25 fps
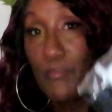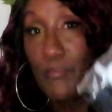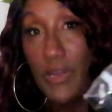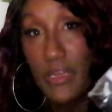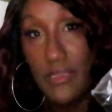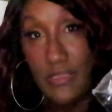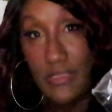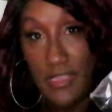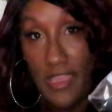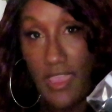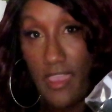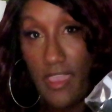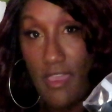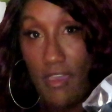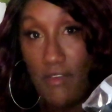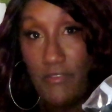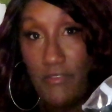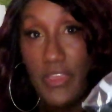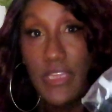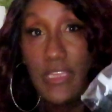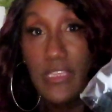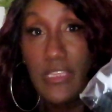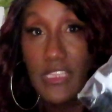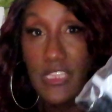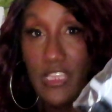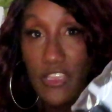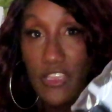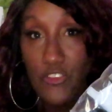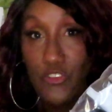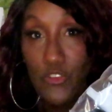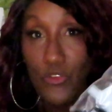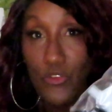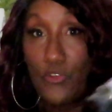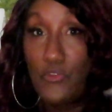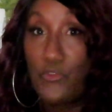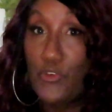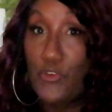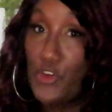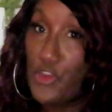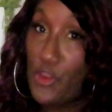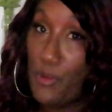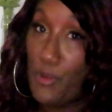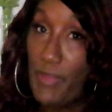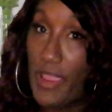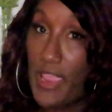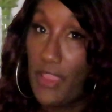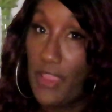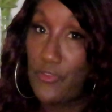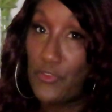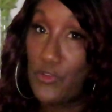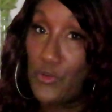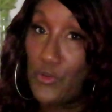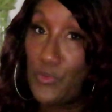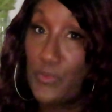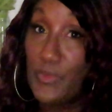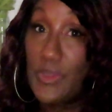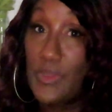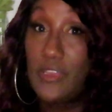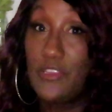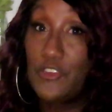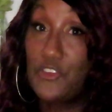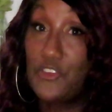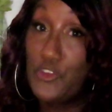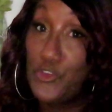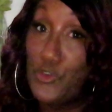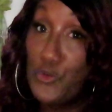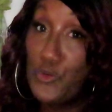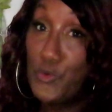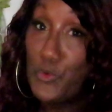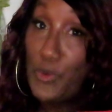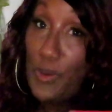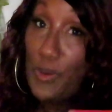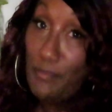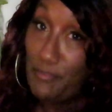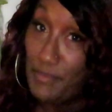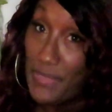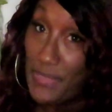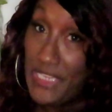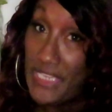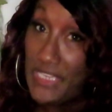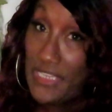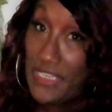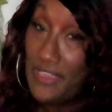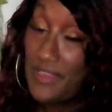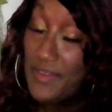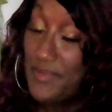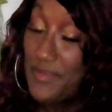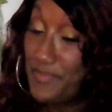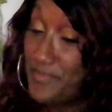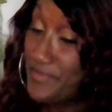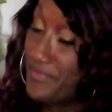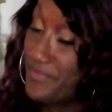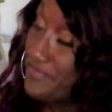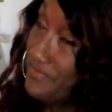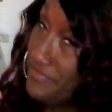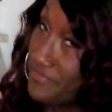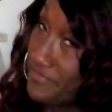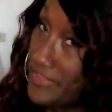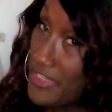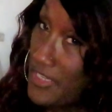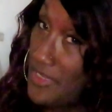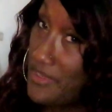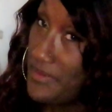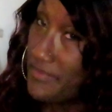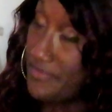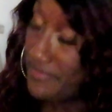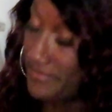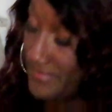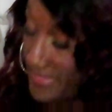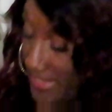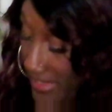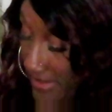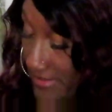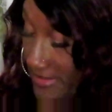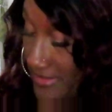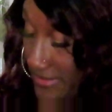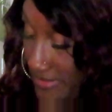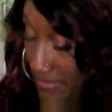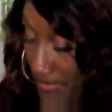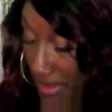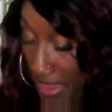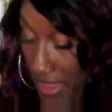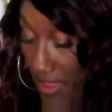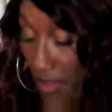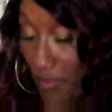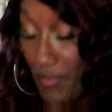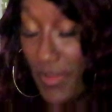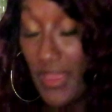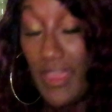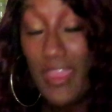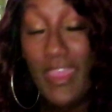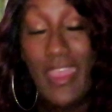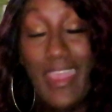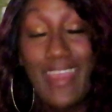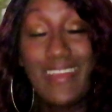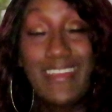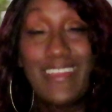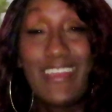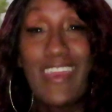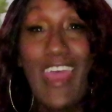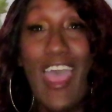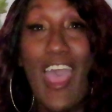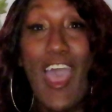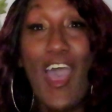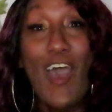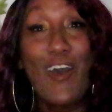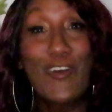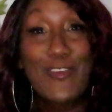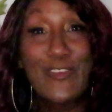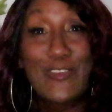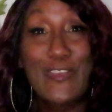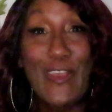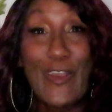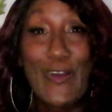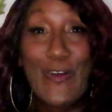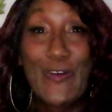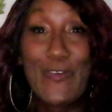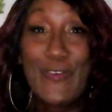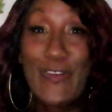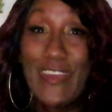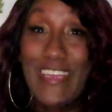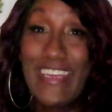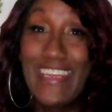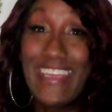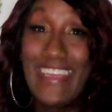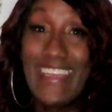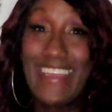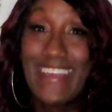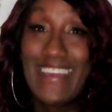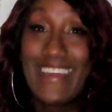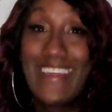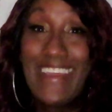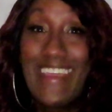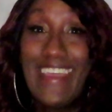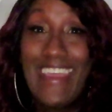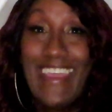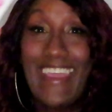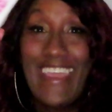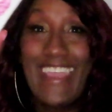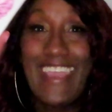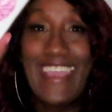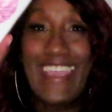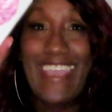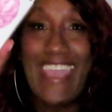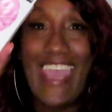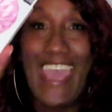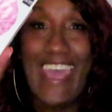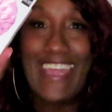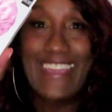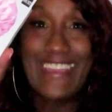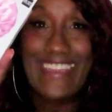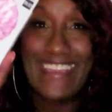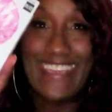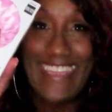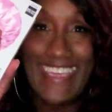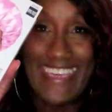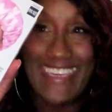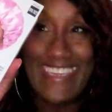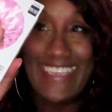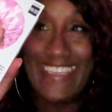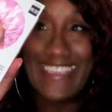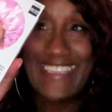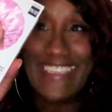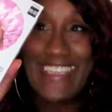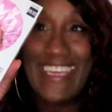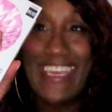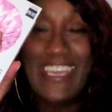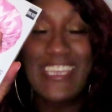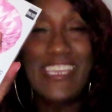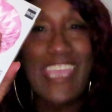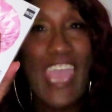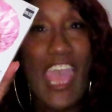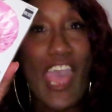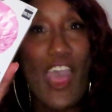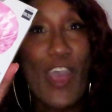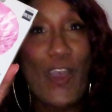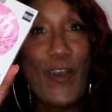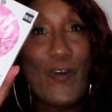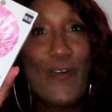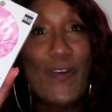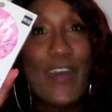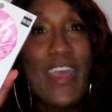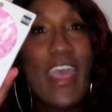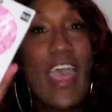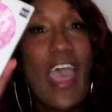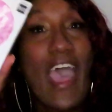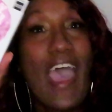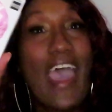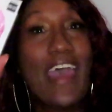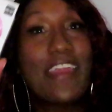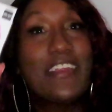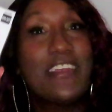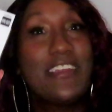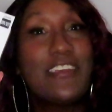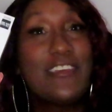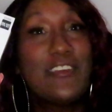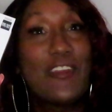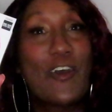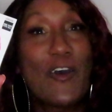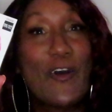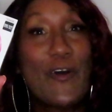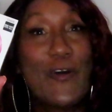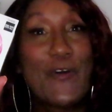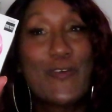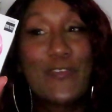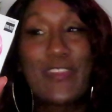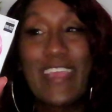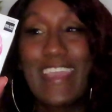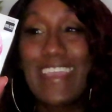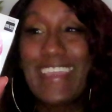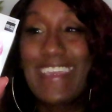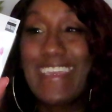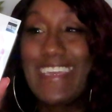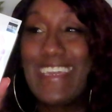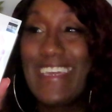a must-have essential for your bathroom. To me. Yes, ma'am. And then I also went in and got this. Yo, I didn't know that